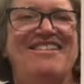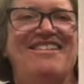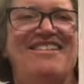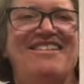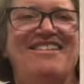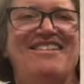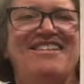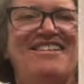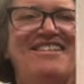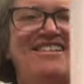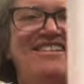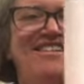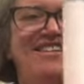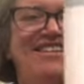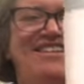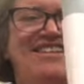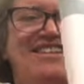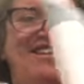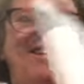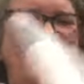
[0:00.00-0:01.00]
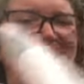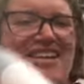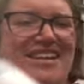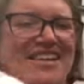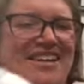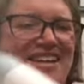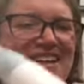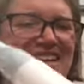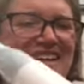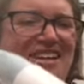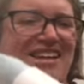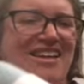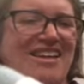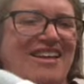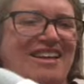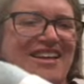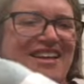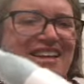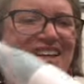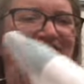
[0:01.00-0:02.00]

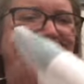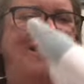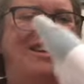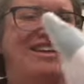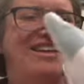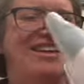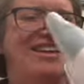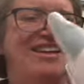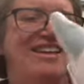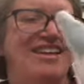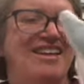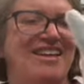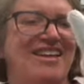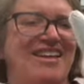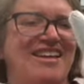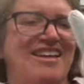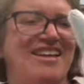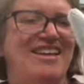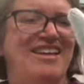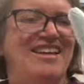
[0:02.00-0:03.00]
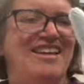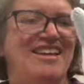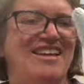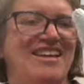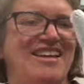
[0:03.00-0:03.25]
(silent)